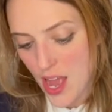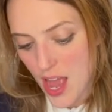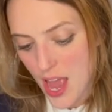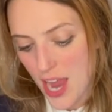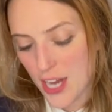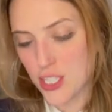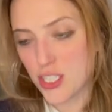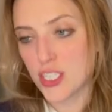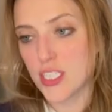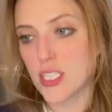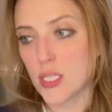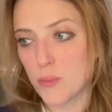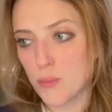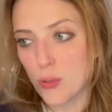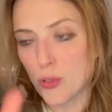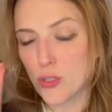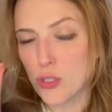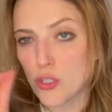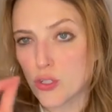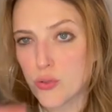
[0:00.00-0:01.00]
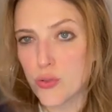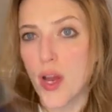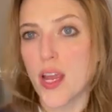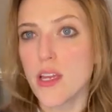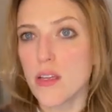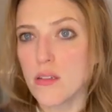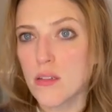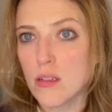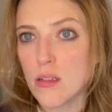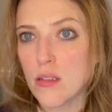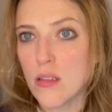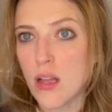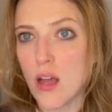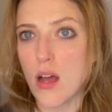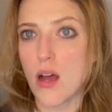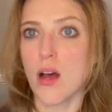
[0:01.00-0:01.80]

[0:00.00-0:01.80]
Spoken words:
and just the portrayal